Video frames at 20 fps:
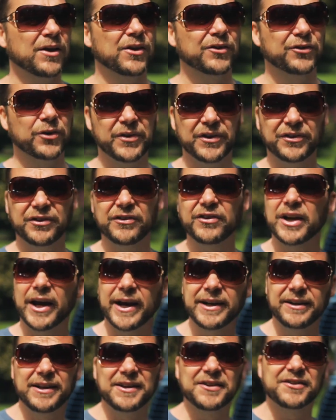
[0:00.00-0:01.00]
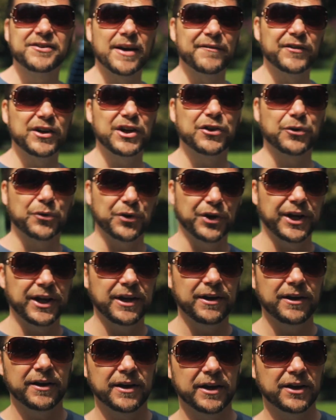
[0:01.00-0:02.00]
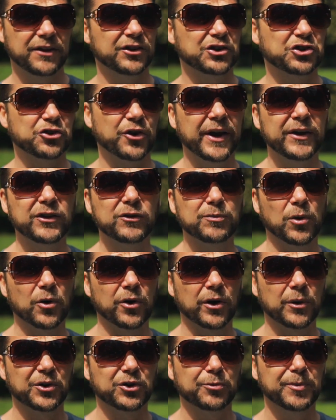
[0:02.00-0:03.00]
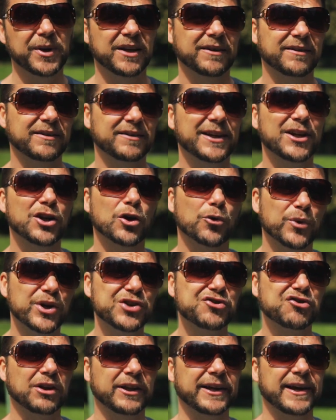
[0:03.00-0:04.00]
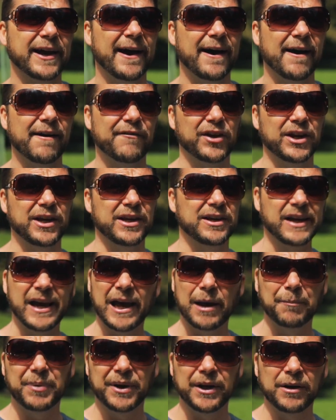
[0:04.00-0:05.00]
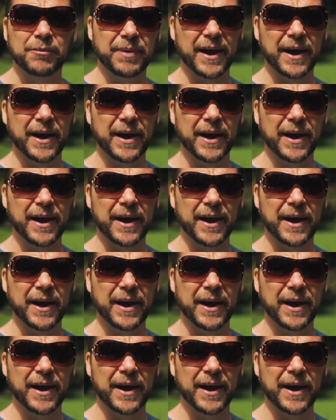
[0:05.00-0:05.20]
So this is a 1973. It is a transporter, which means it didn't originally have any camping